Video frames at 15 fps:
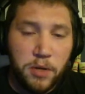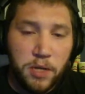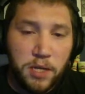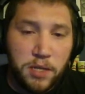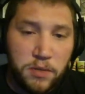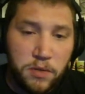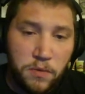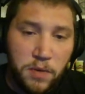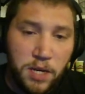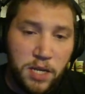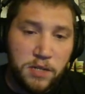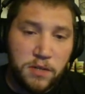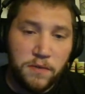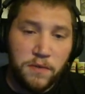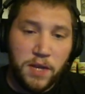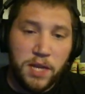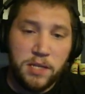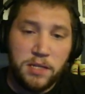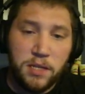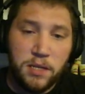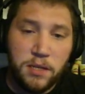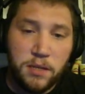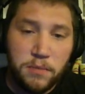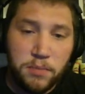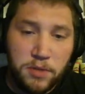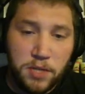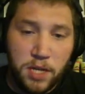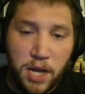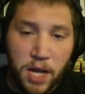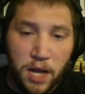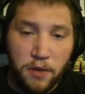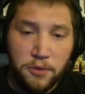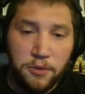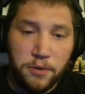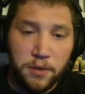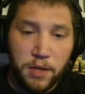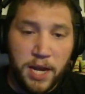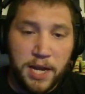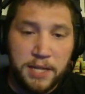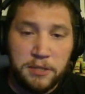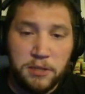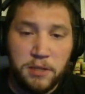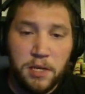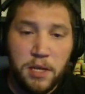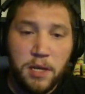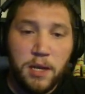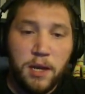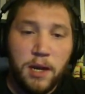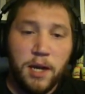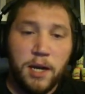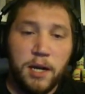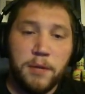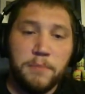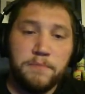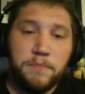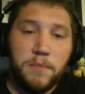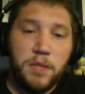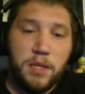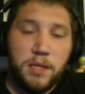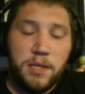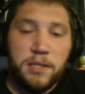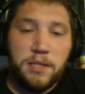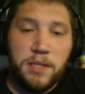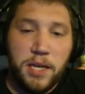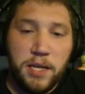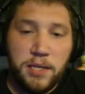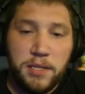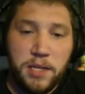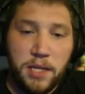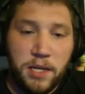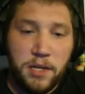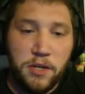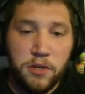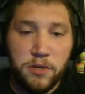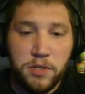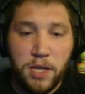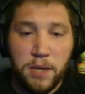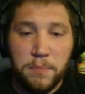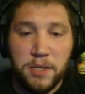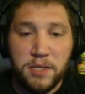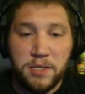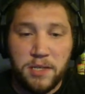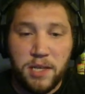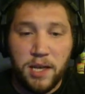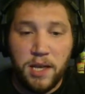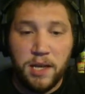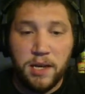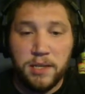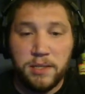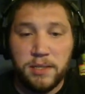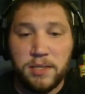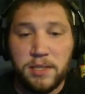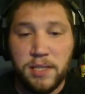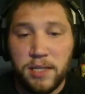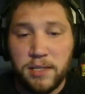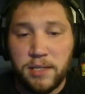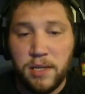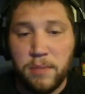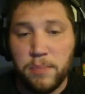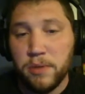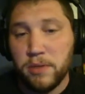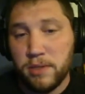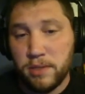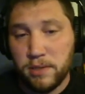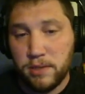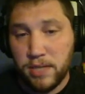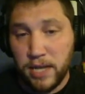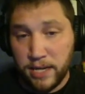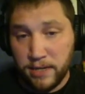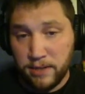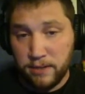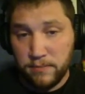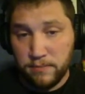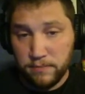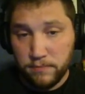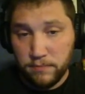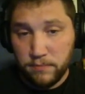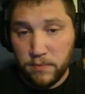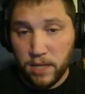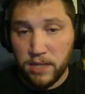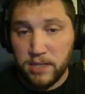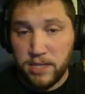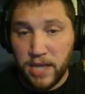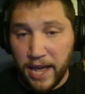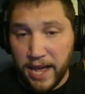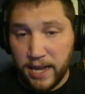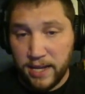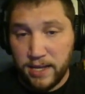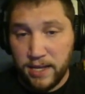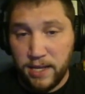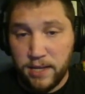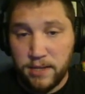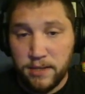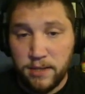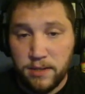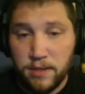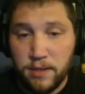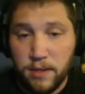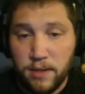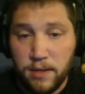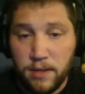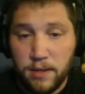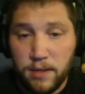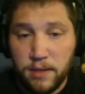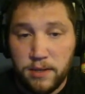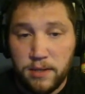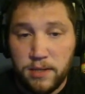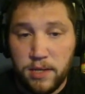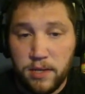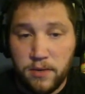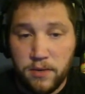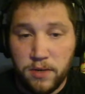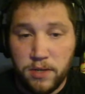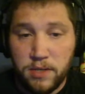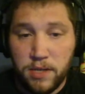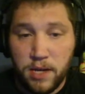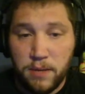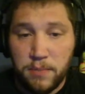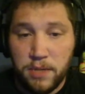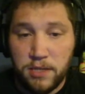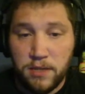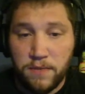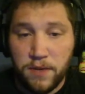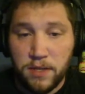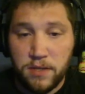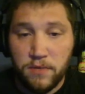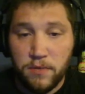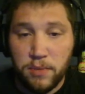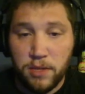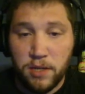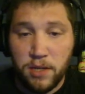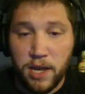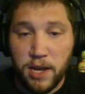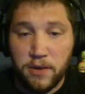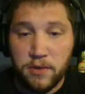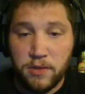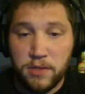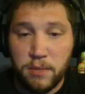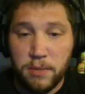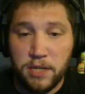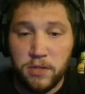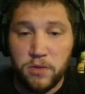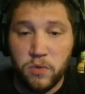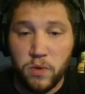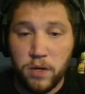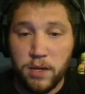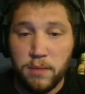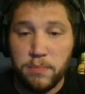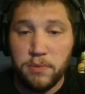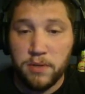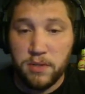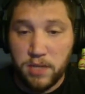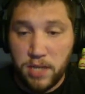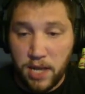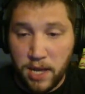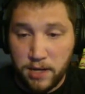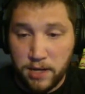gets to a range of 18% health or less, this kicks in and your champions gain 60% attack and decrease enemies' defensive ability accuracy by 20%.